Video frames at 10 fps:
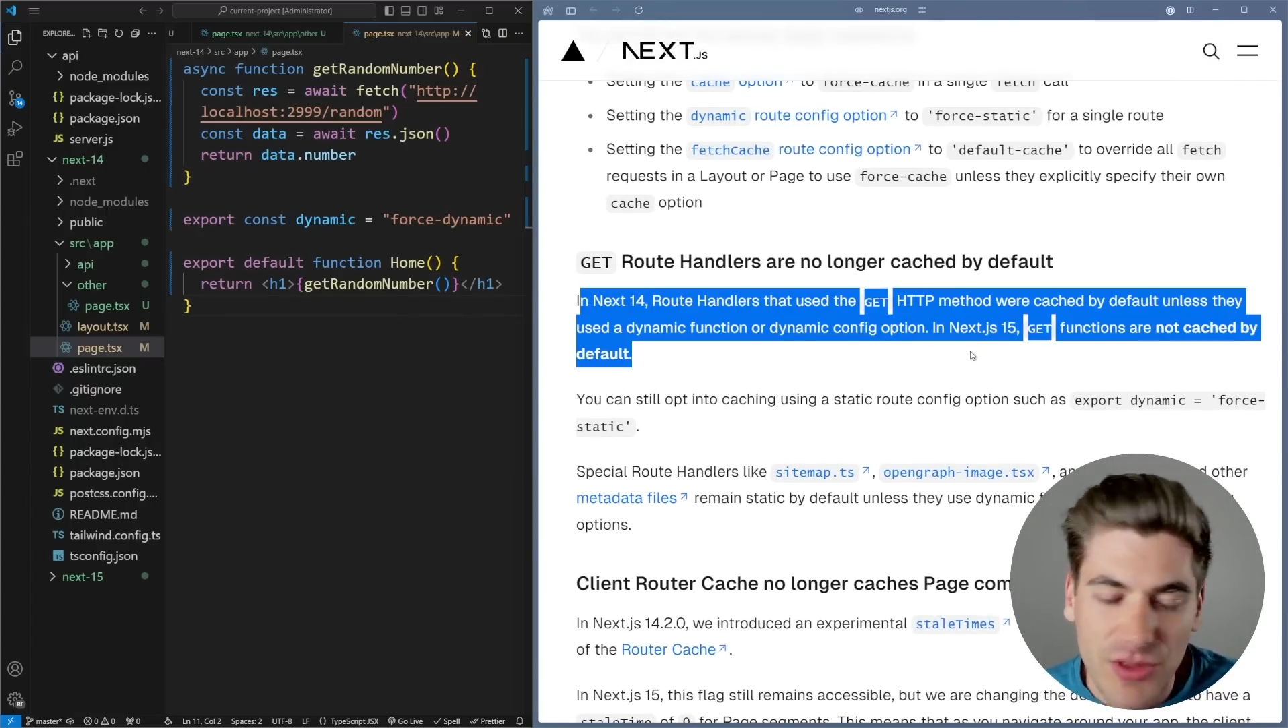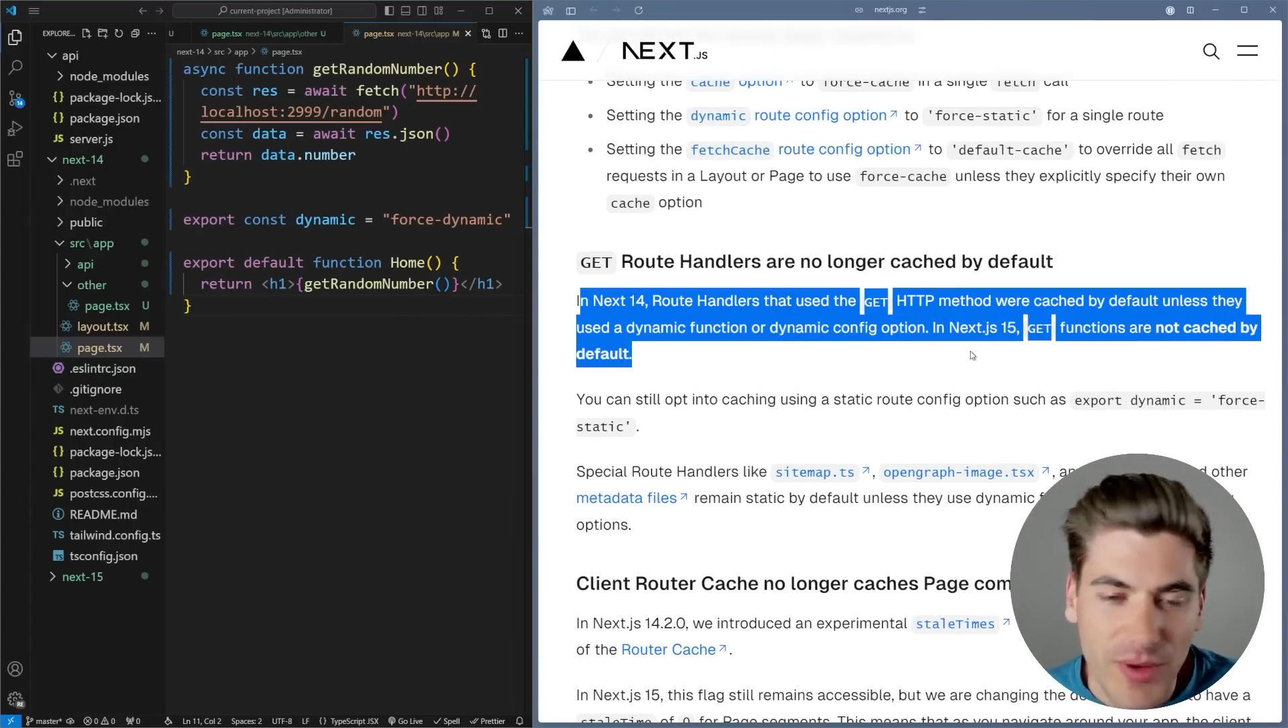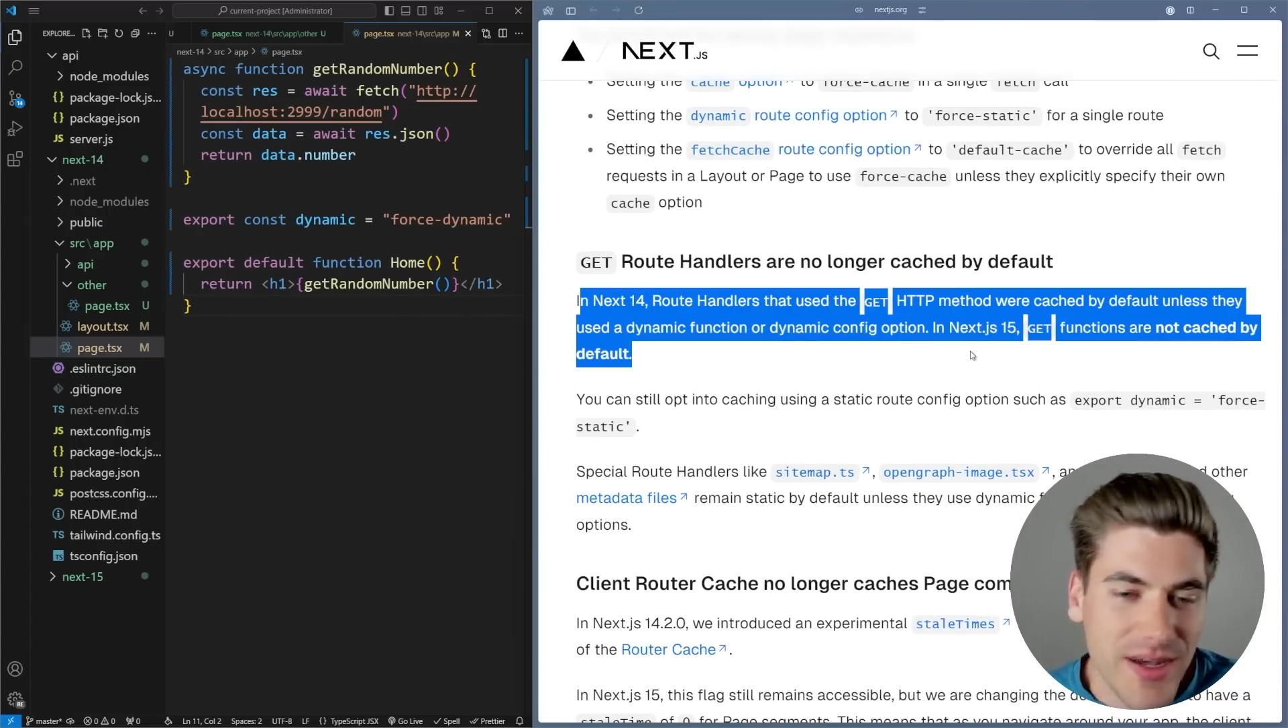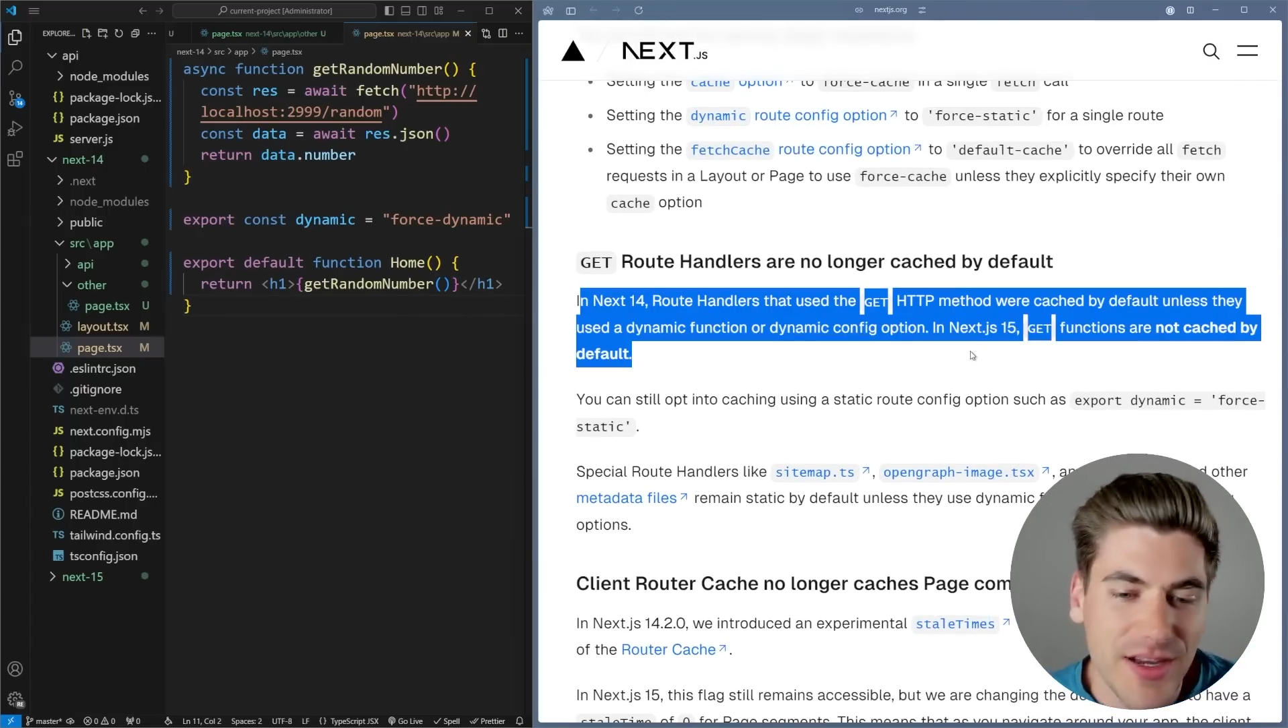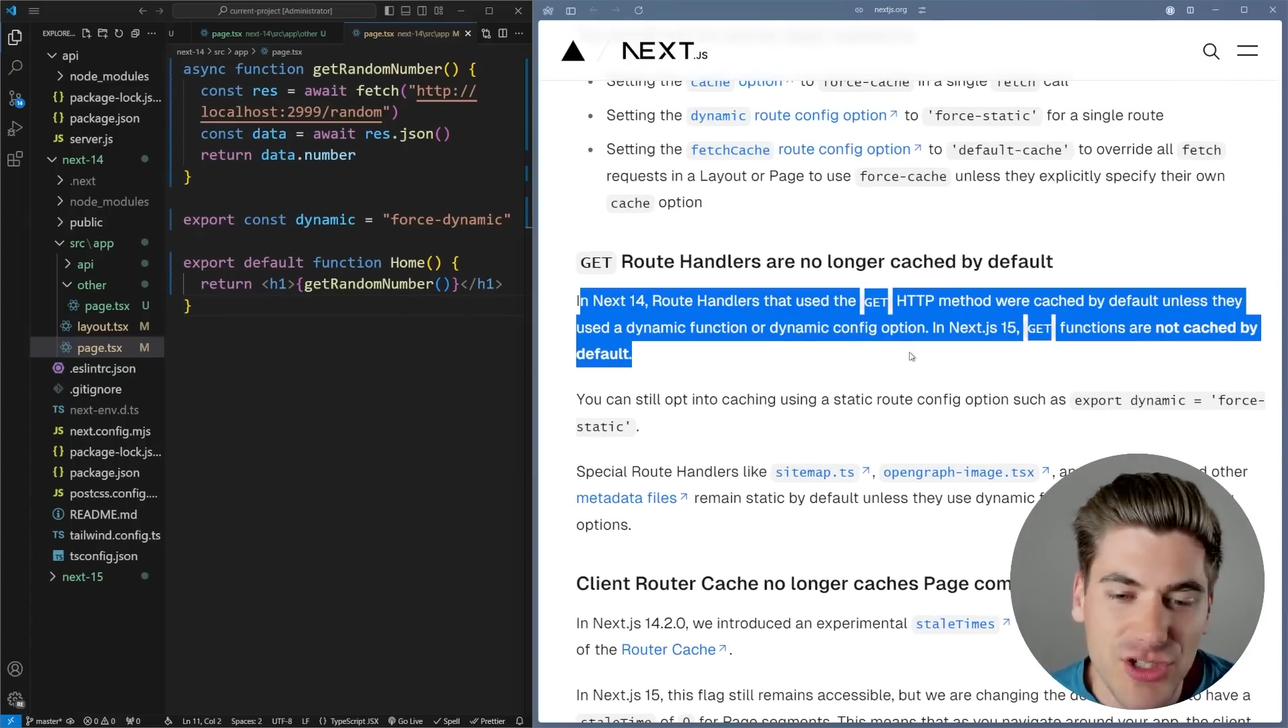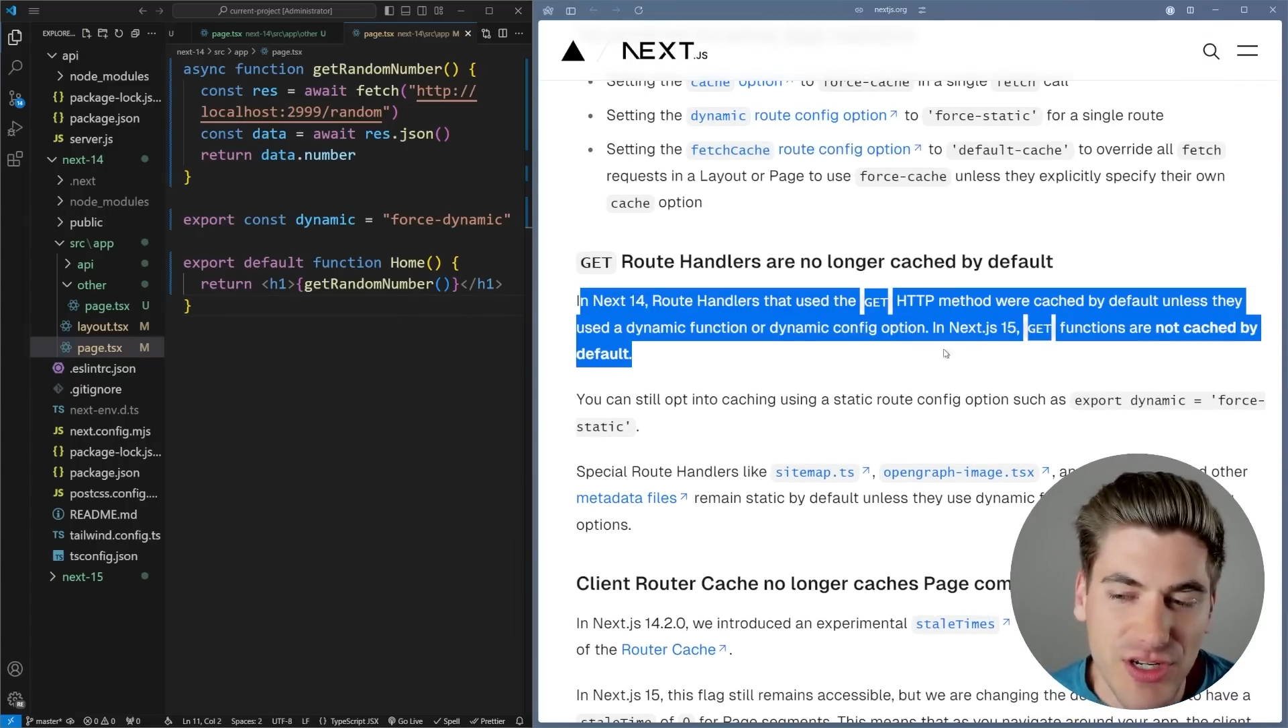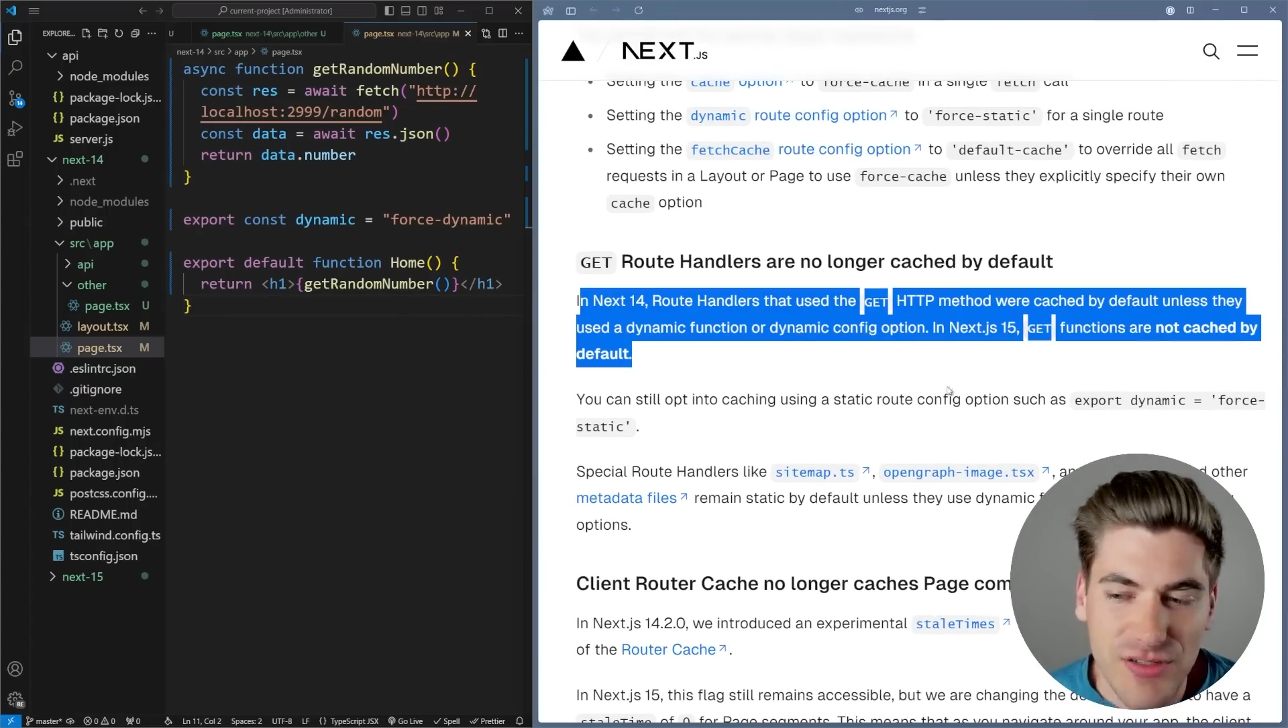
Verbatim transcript: the way Next.js